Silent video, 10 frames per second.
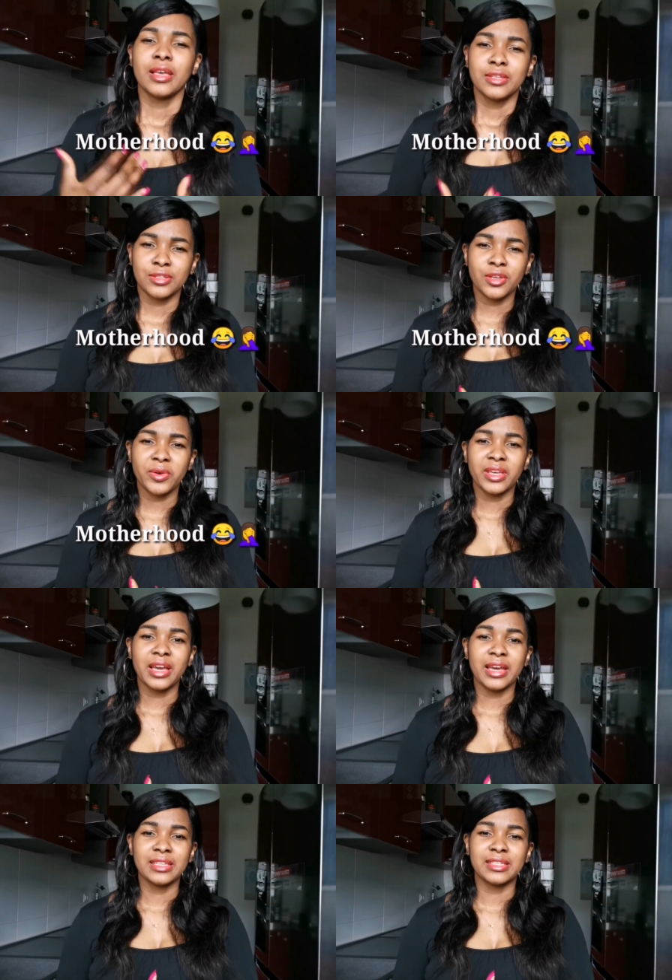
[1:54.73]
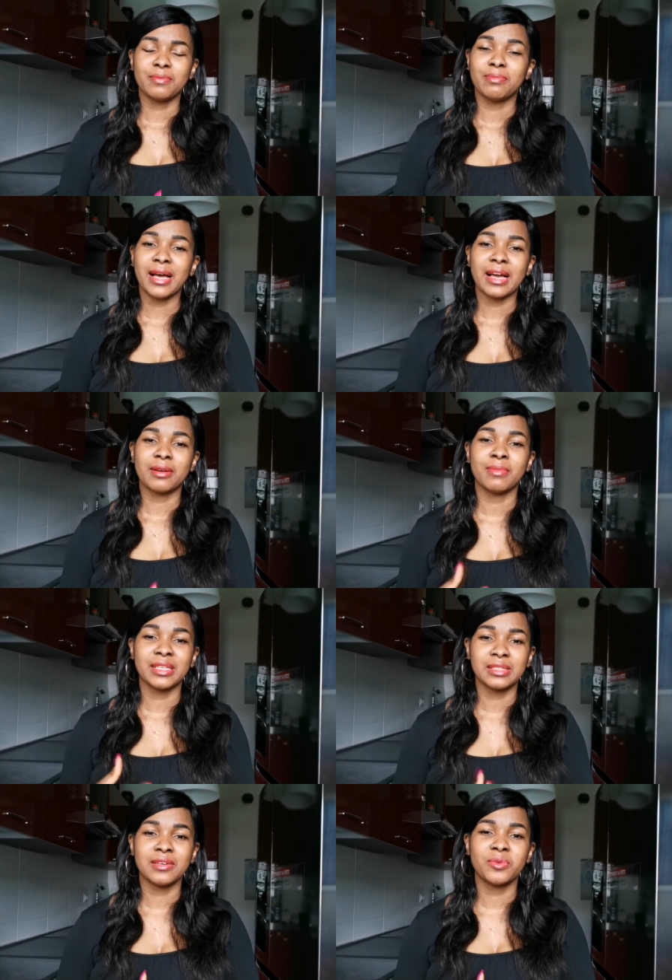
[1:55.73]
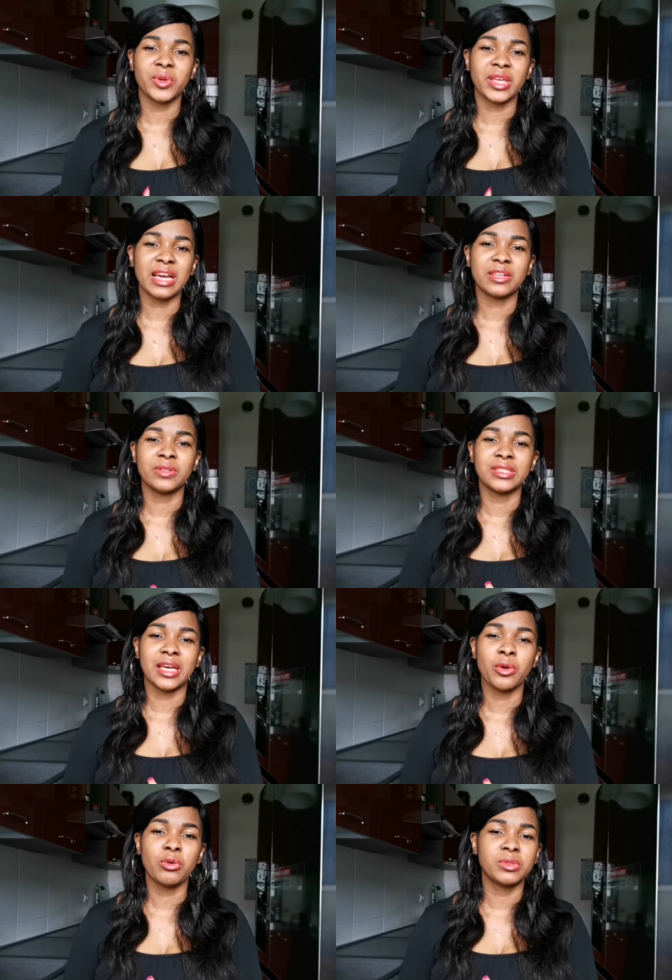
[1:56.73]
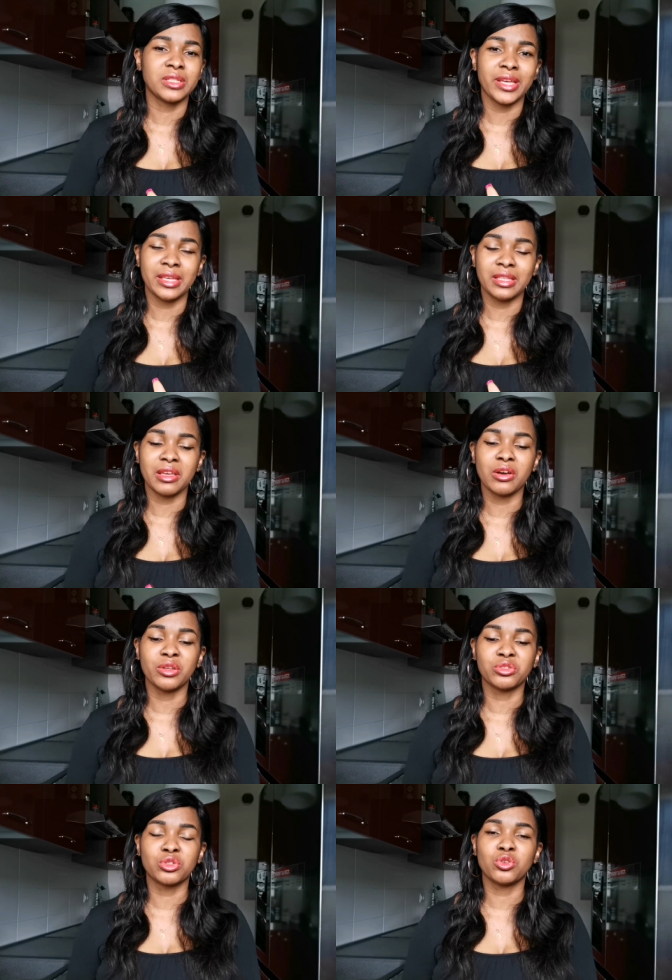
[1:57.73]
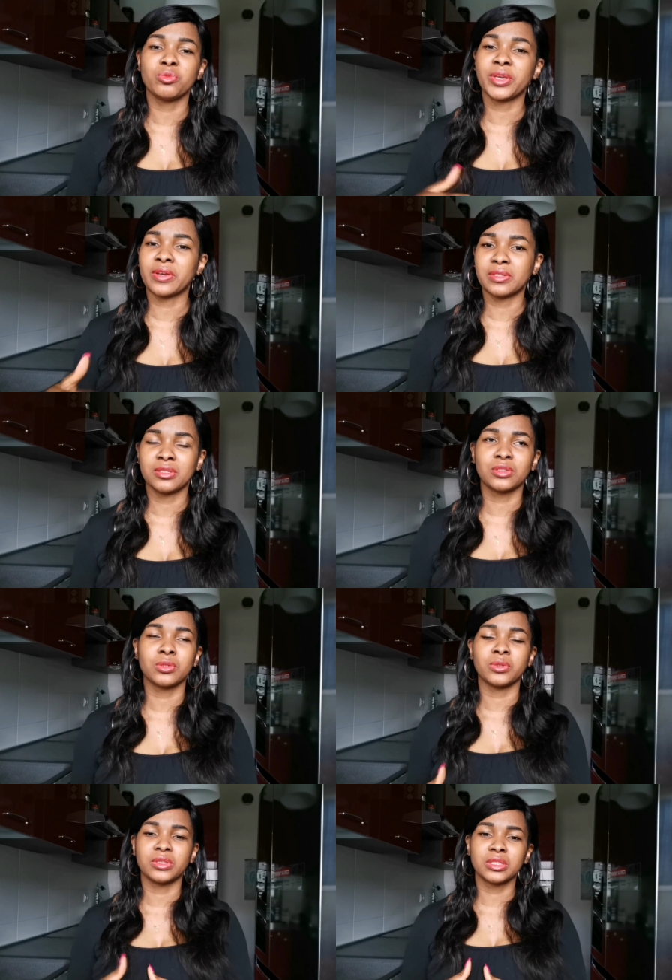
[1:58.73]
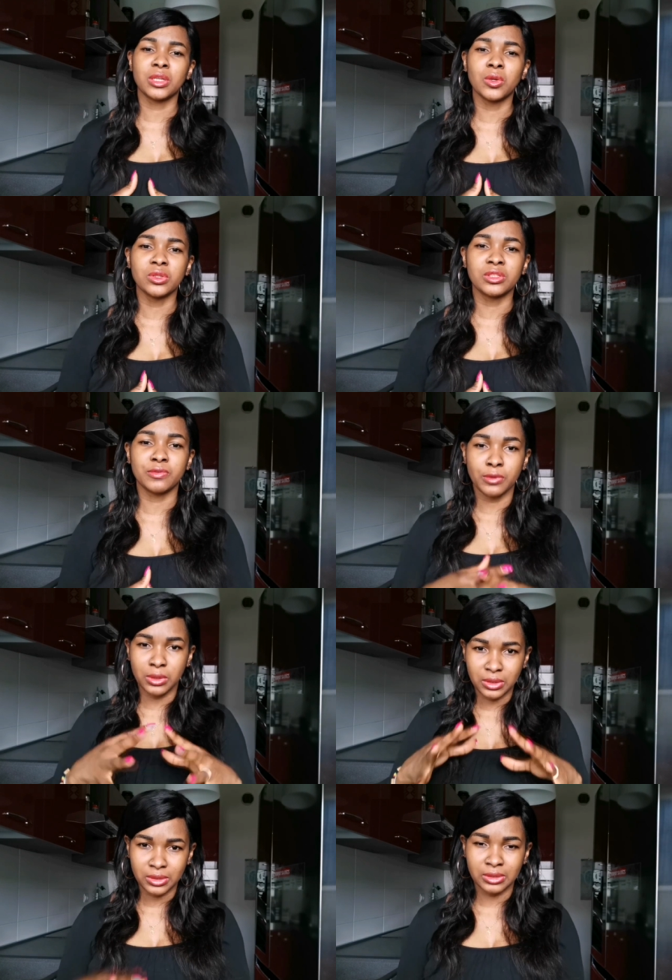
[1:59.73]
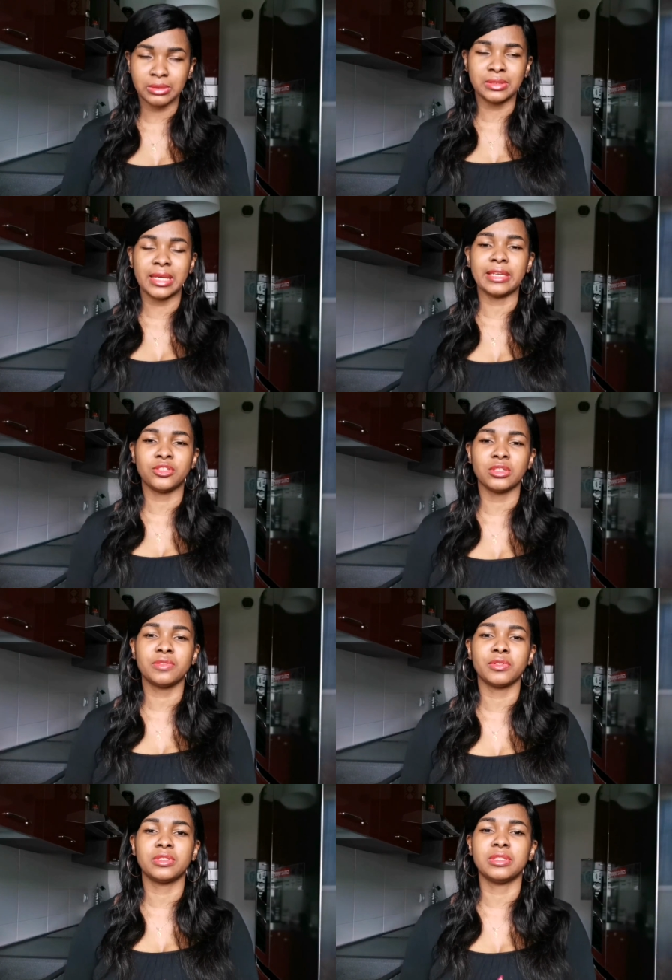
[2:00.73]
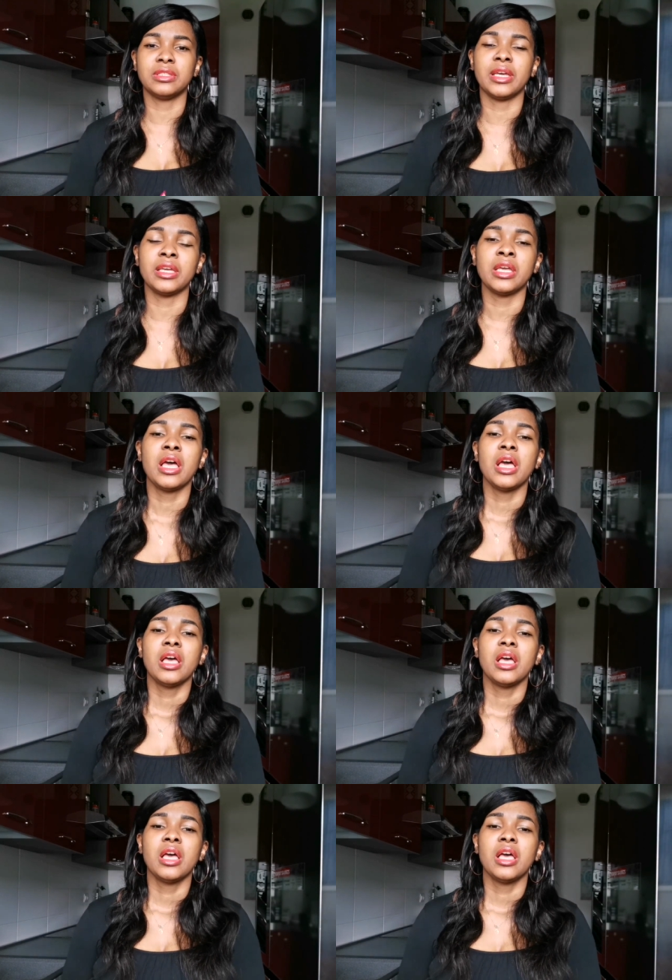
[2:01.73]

Sorry, guys, I'm back. My son Ricardo is at home today. He didn't go to school because the school is closed for today, just for today.